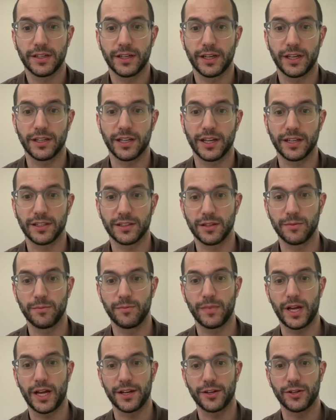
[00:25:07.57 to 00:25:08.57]
And like the
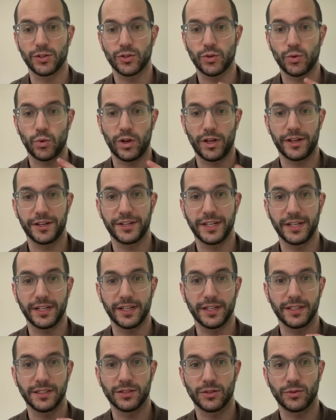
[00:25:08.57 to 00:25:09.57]
model quality
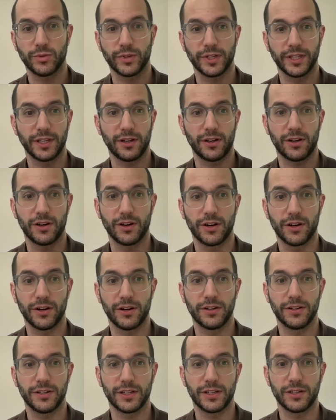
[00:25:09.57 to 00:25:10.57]
is a really
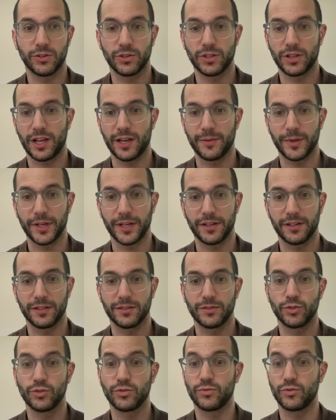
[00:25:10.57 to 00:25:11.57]
hard hill climbing
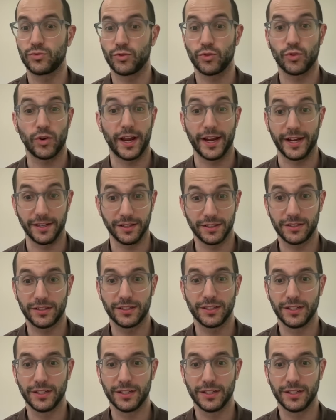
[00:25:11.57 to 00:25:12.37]
grind.